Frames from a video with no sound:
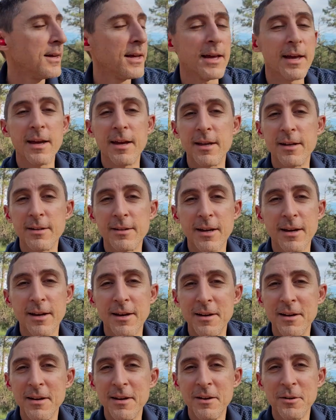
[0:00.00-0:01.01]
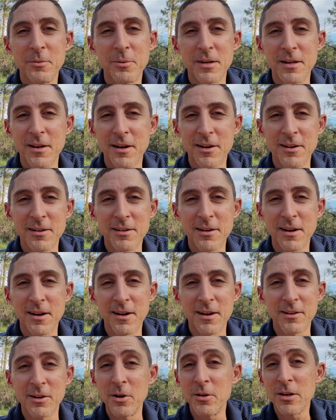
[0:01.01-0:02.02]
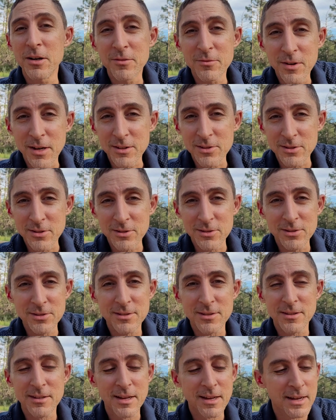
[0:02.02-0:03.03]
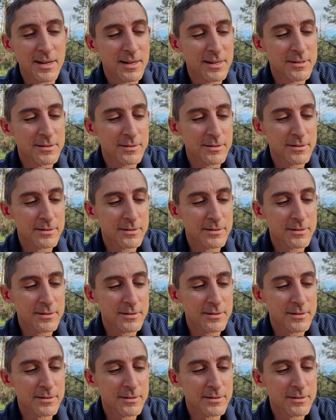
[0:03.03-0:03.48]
and we are our own investors, and